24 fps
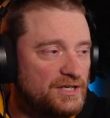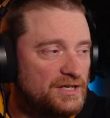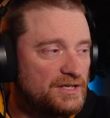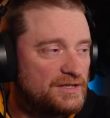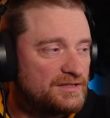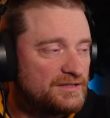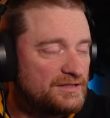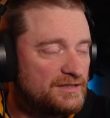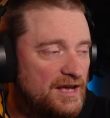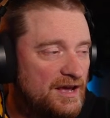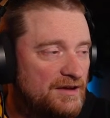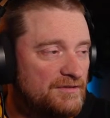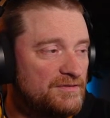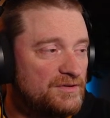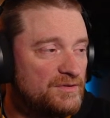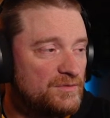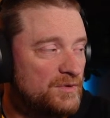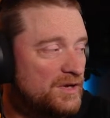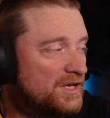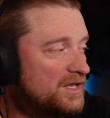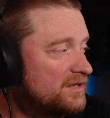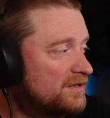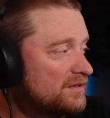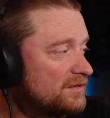us every
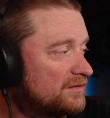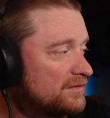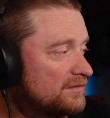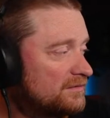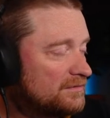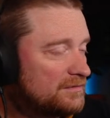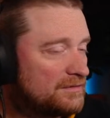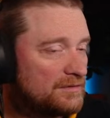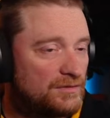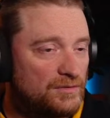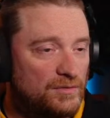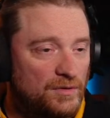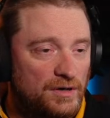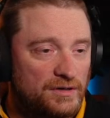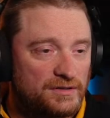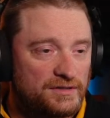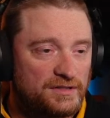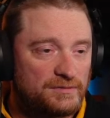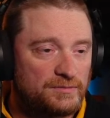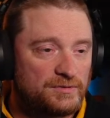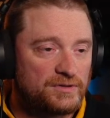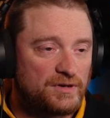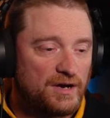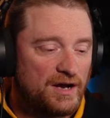week who aren't
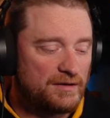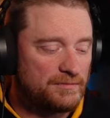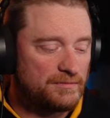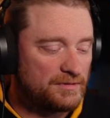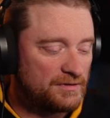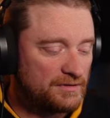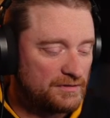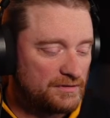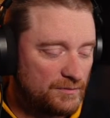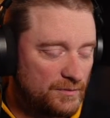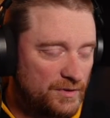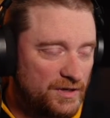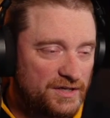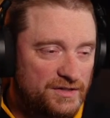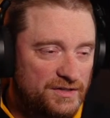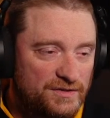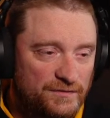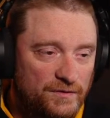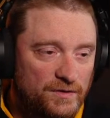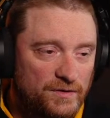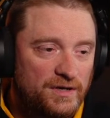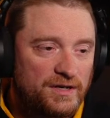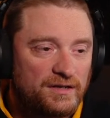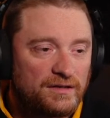subscribed when it's
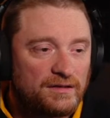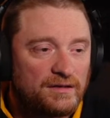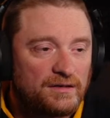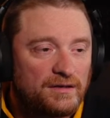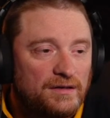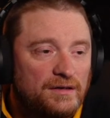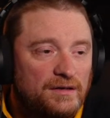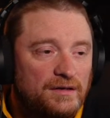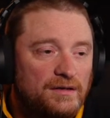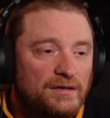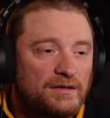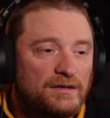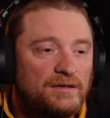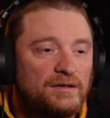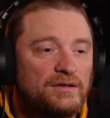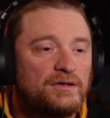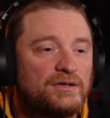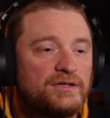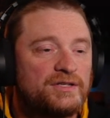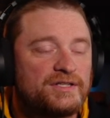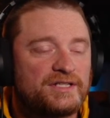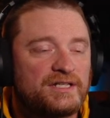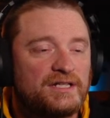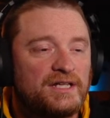free. You can
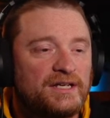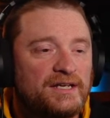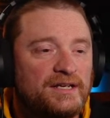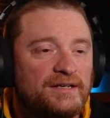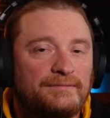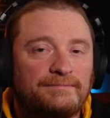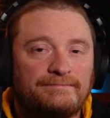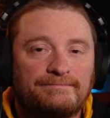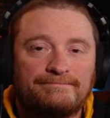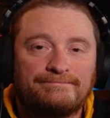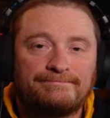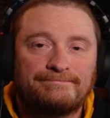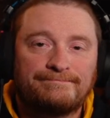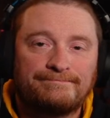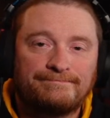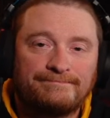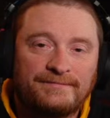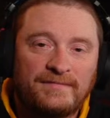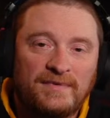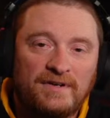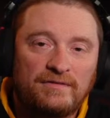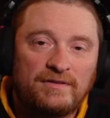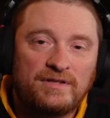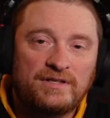just click it
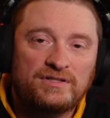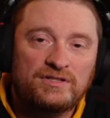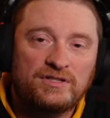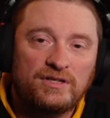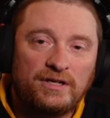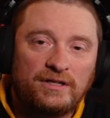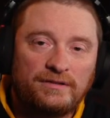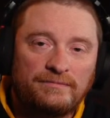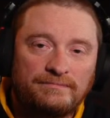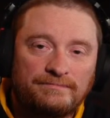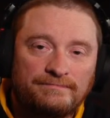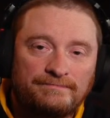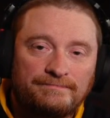and everything's good.